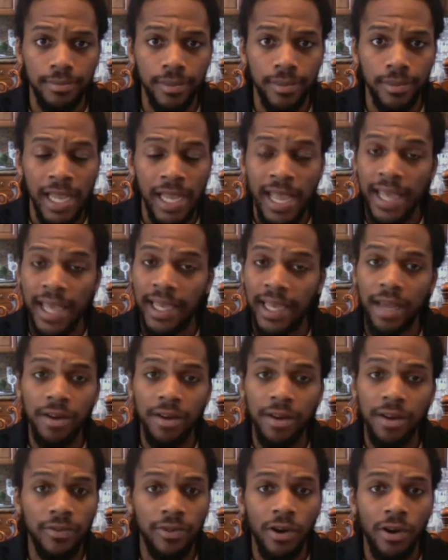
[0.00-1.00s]
and get
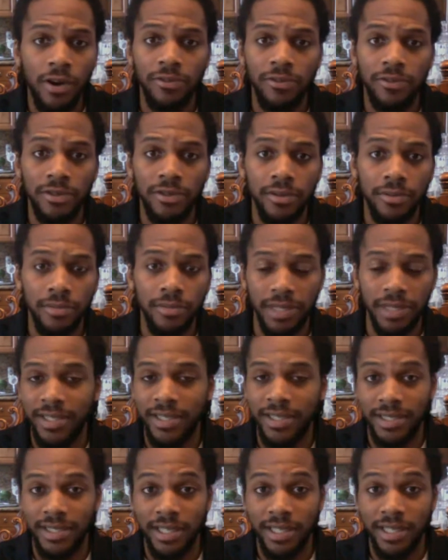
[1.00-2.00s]
involved,
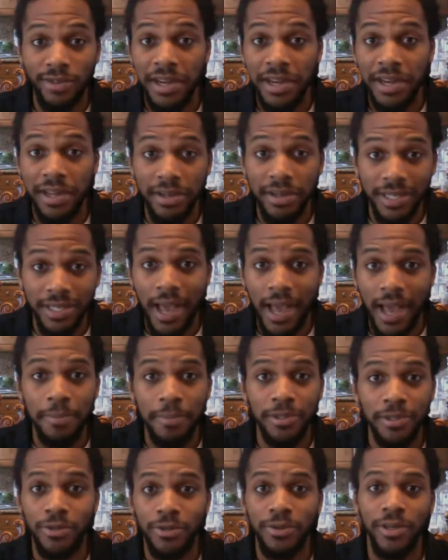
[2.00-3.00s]
because this right here is an
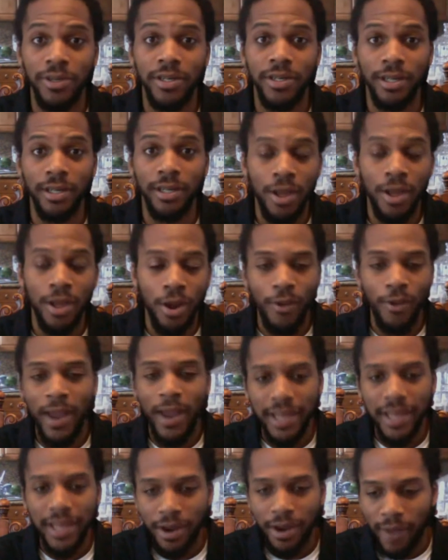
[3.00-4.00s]
opportunity. Right
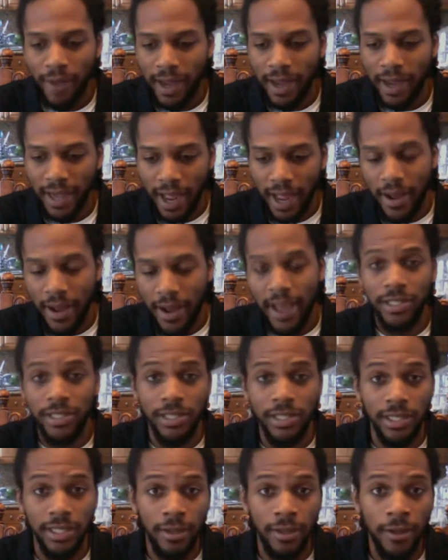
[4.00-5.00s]
here, right now,
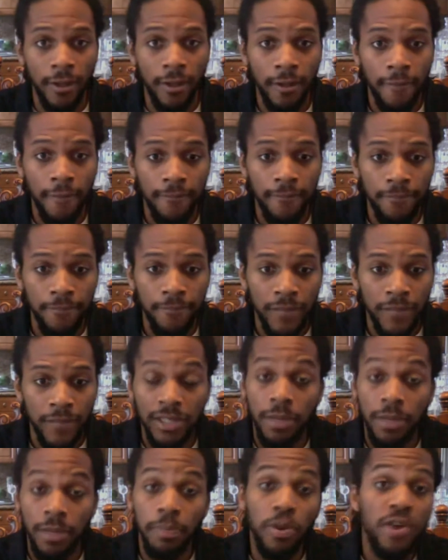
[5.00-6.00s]
actually, is
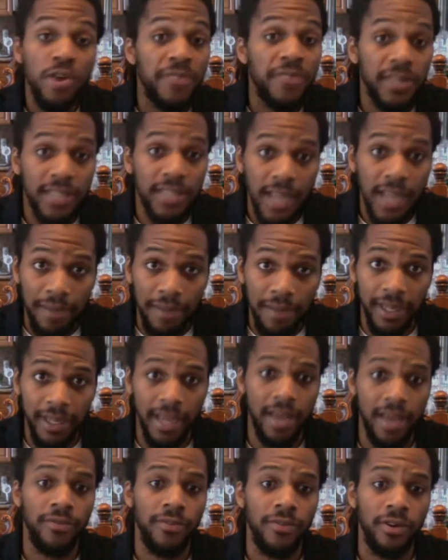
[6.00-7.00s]
a perfect time to
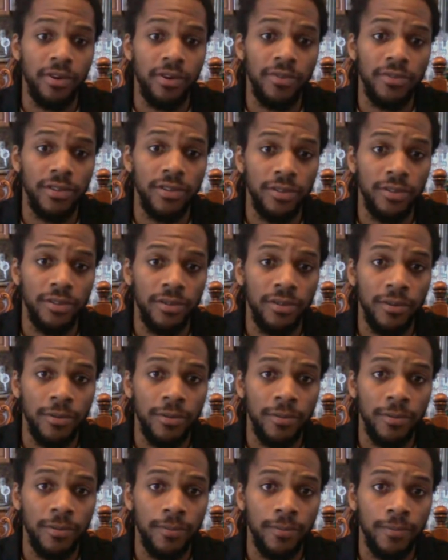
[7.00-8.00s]
get involved,
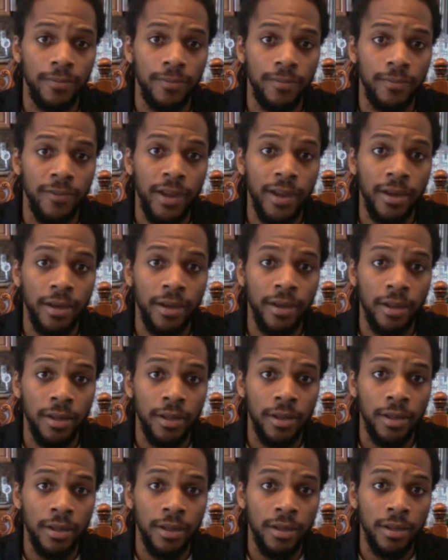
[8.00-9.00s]
right?
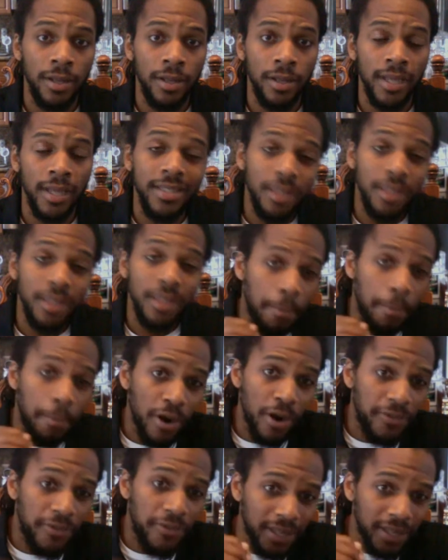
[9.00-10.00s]
This is the
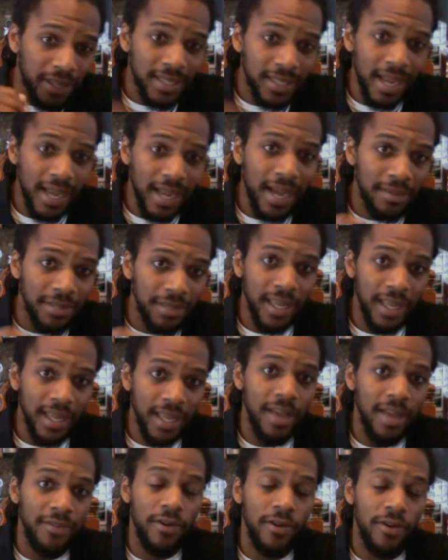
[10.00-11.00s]
perfect time to get
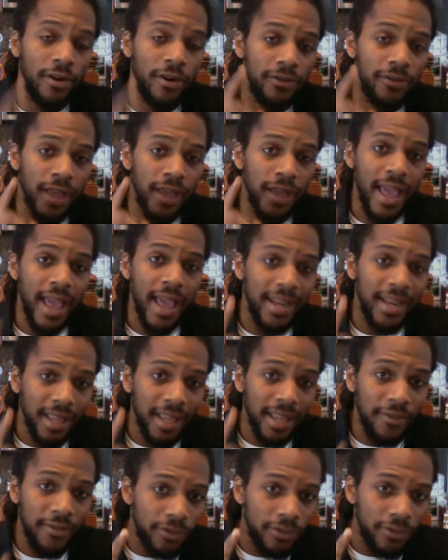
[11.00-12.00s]
involved. And
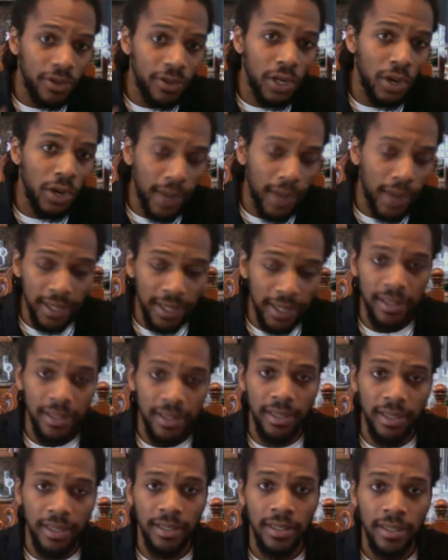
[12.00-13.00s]
if you know
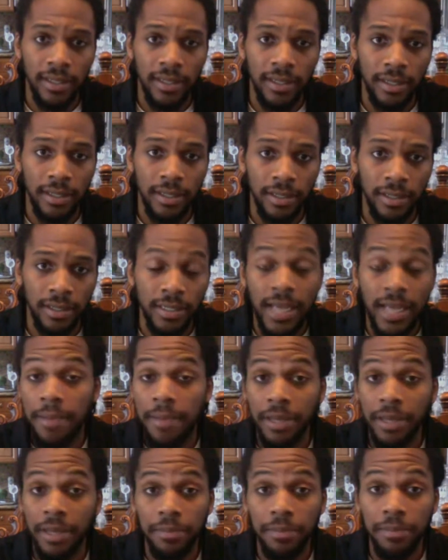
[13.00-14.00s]
anything,
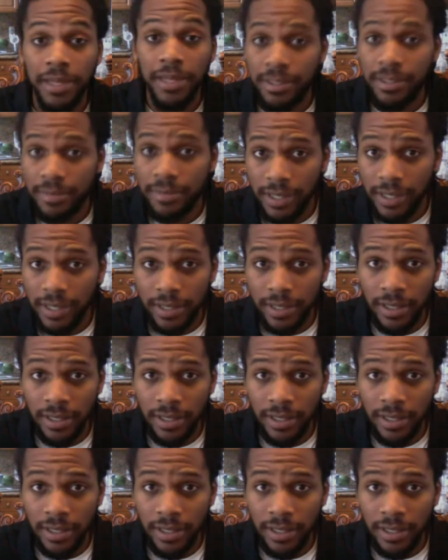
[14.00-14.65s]
timing and placement is